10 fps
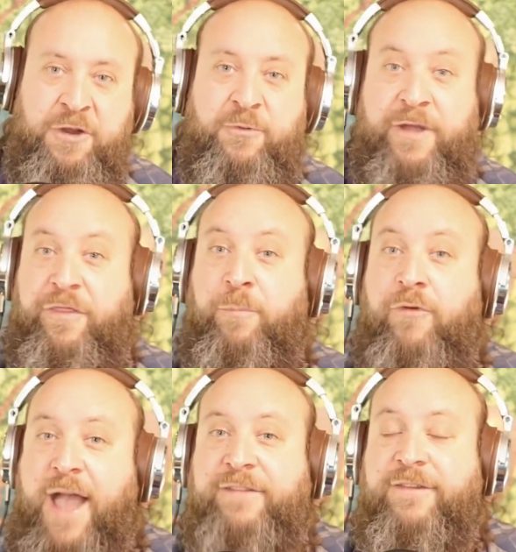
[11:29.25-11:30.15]
Right? The
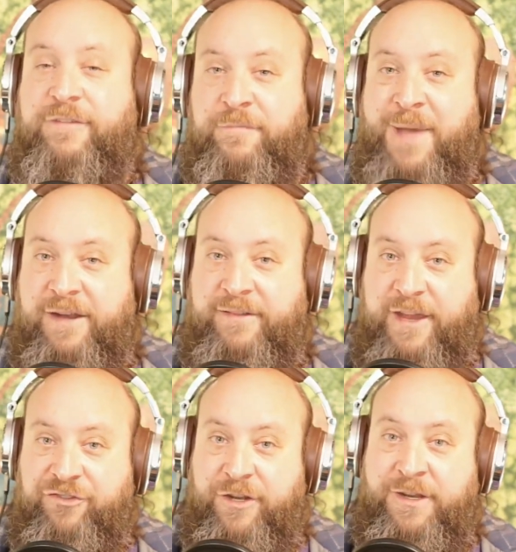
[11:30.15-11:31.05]
practice of
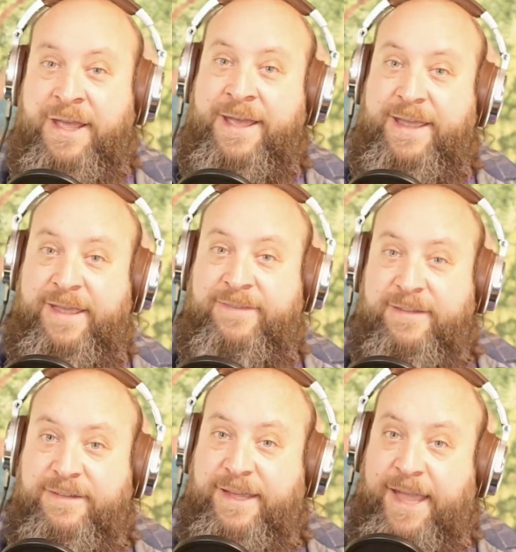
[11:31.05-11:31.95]
meditation
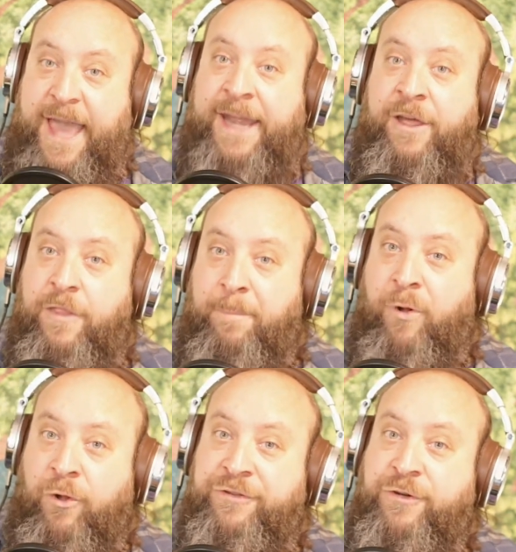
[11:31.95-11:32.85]
isn't getting the
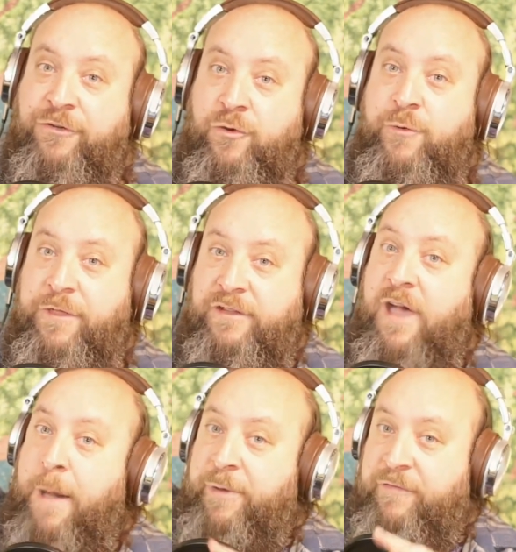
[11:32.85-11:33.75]
boulder to the
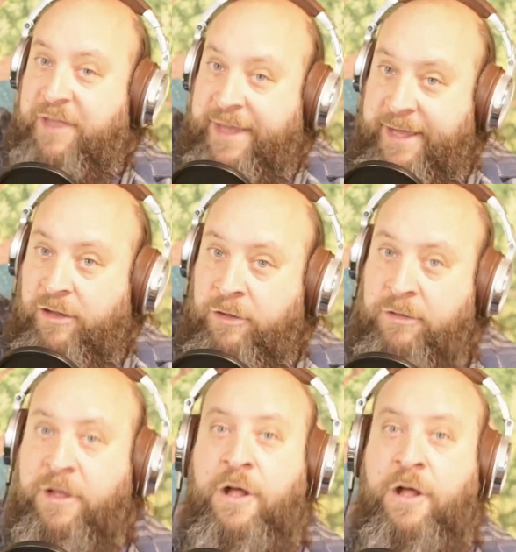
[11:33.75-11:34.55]
top of the hill.